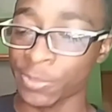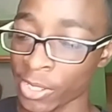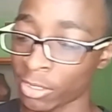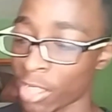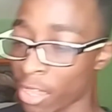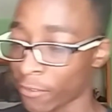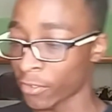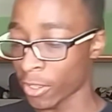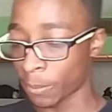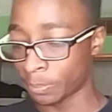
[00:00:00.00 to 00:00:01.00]
It's been a lot of
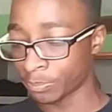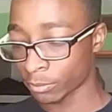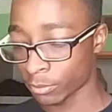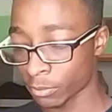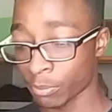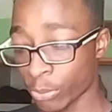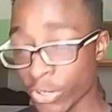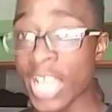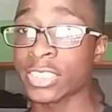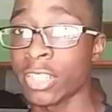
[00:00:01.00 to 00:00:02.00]

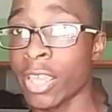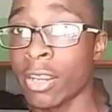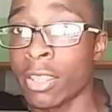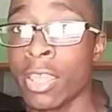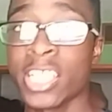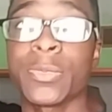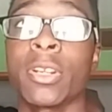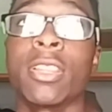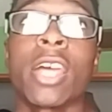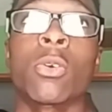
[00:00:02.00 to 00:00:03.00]
procrastinating. It's
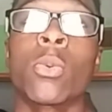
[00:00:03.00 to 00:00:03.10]
been a lot